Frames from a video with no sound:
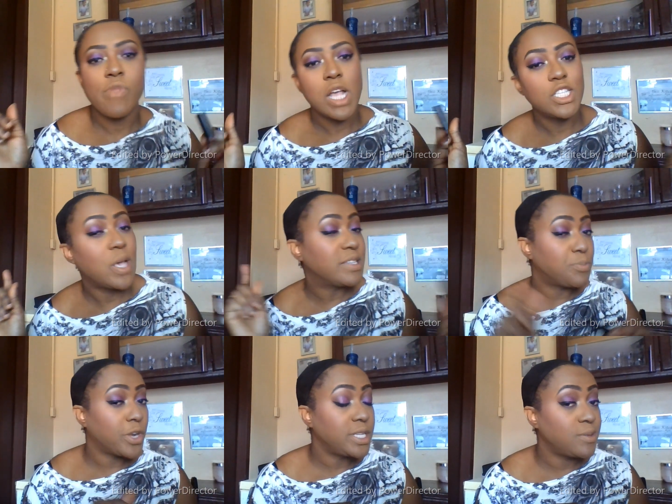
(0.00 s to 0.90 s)
So I
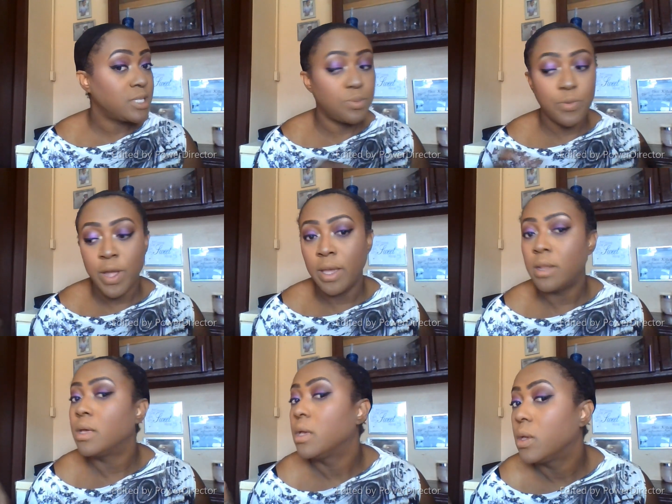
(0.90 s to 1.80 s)
sprayed
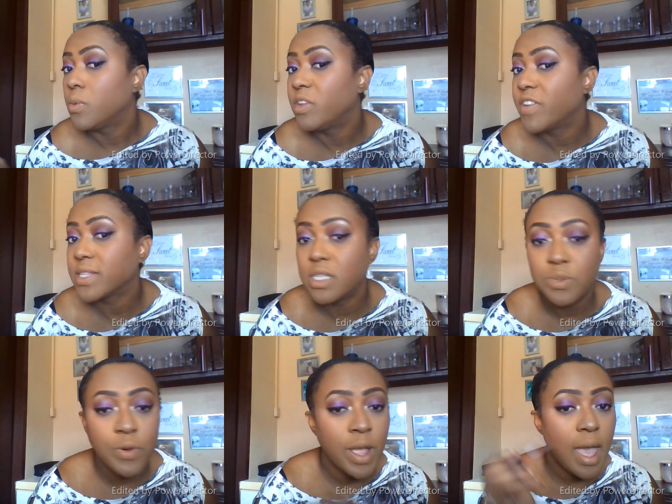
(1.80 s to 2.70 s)
with the Fix It Spray,